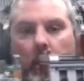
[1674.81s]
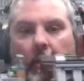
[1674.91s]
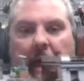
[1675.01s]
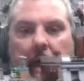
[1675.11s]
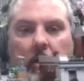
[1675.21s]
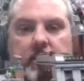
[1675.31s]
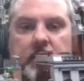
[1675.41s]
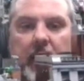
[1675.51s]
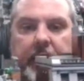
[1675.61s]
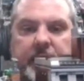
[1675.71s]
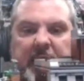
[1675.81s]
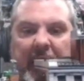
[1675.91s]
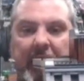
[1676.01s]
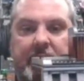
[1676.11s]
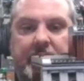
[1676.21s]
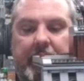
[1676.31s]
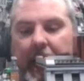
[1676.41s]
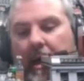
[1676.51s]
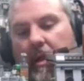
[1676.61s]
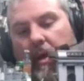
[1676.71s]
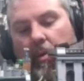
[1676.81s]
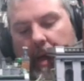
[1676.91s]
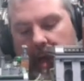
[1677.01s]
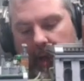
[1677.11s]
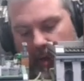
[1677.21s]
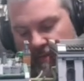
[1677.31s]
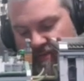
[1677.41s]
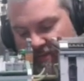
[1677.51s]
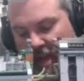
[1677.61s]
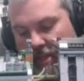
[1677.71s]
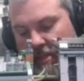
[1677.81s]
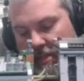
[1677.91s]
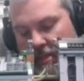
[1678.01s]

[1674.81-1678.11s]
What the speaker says: That looks nice. It has the alleyway. It fits,